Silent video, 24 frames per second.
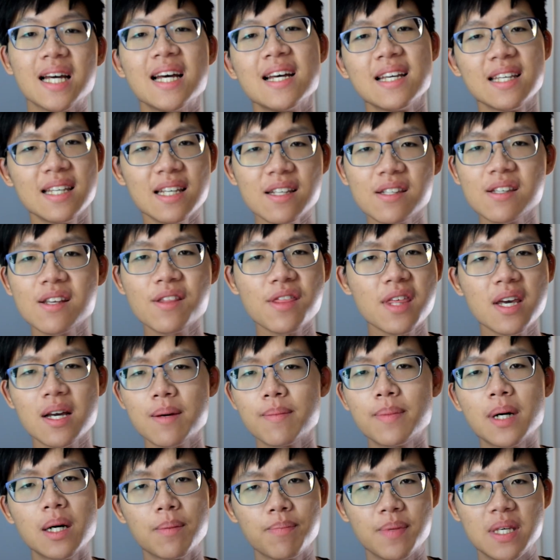Here's the thing
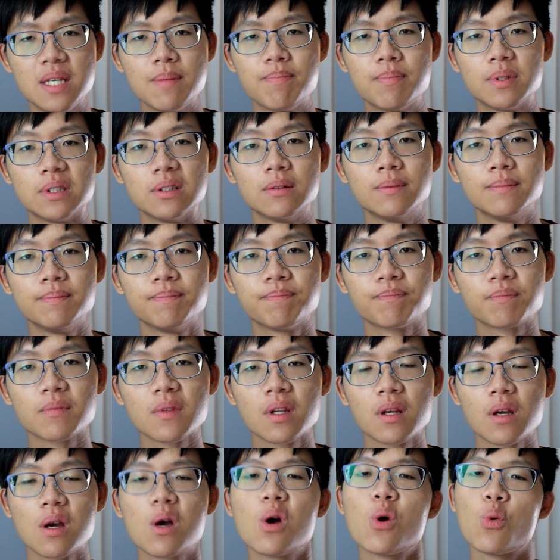about people.
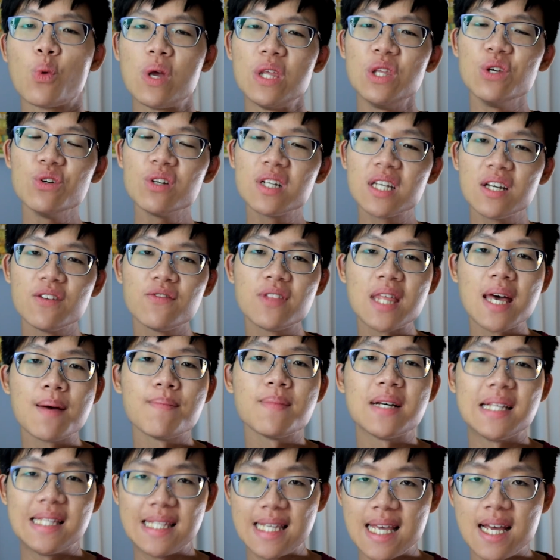When you give them
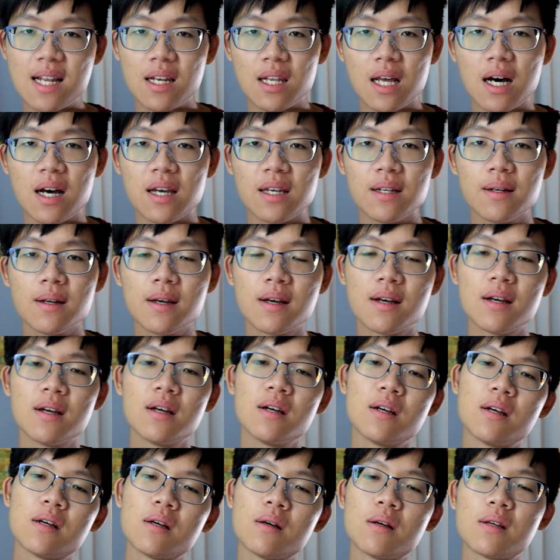a deadline,
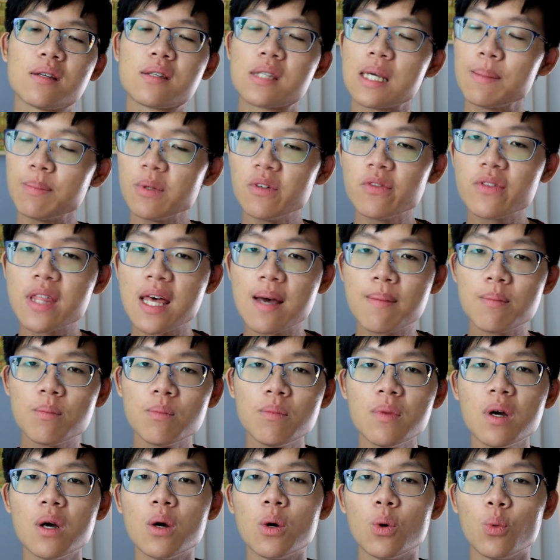some of them
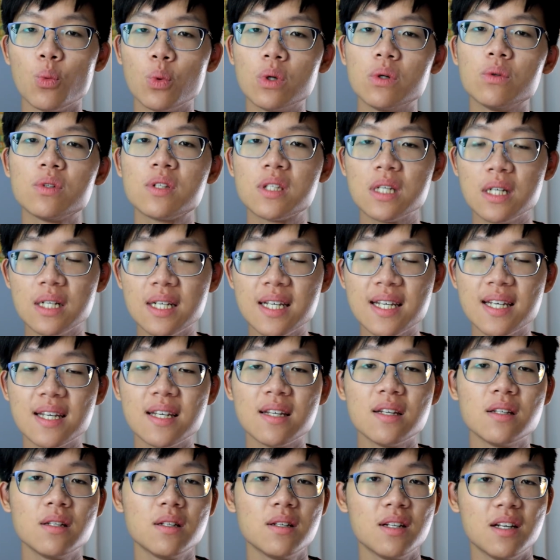will turn it
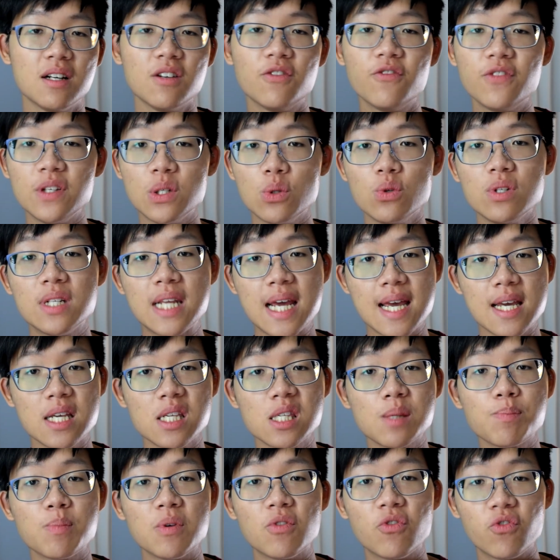in a few
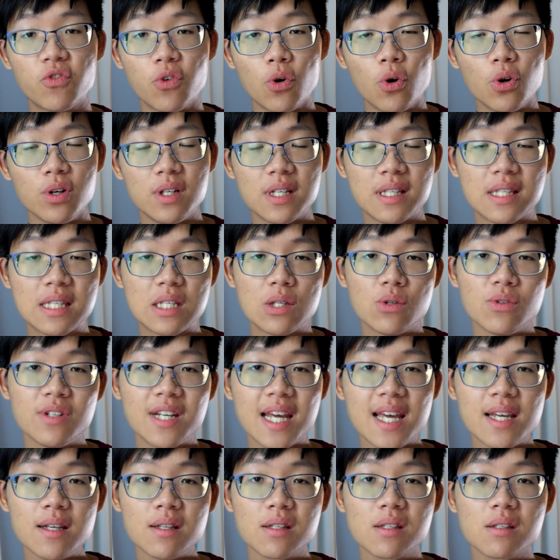days before the due
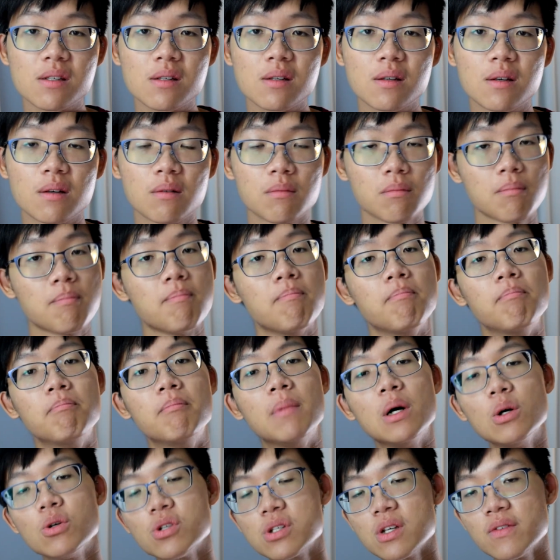date.
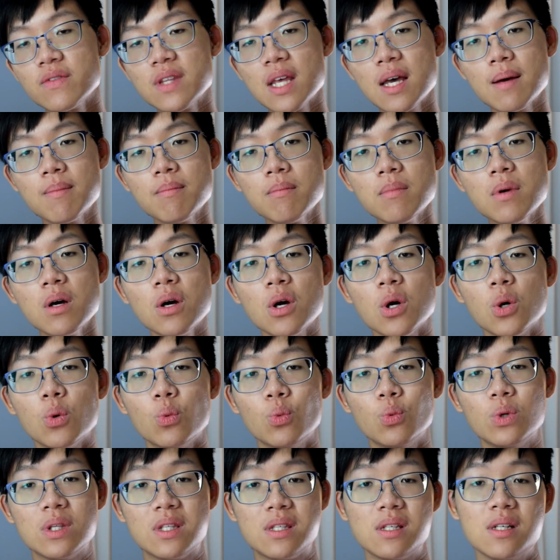Most of them
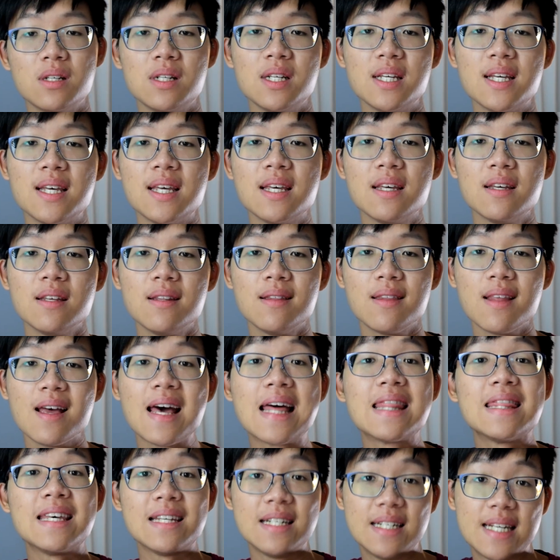would turn it in
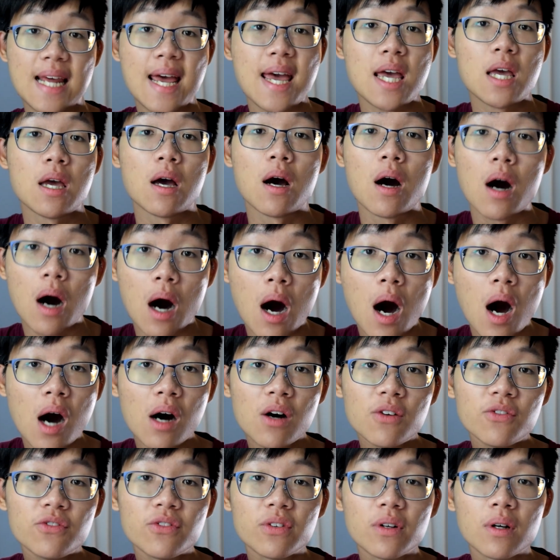the day
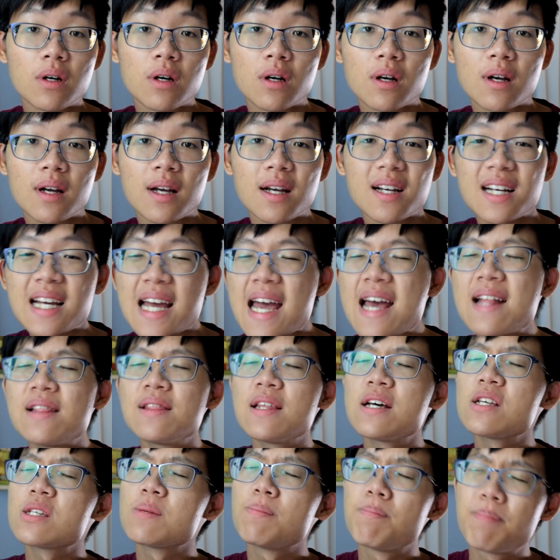of, and
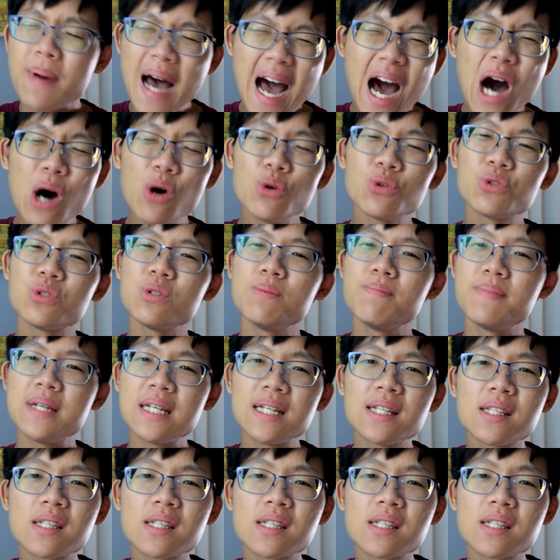there's bound to be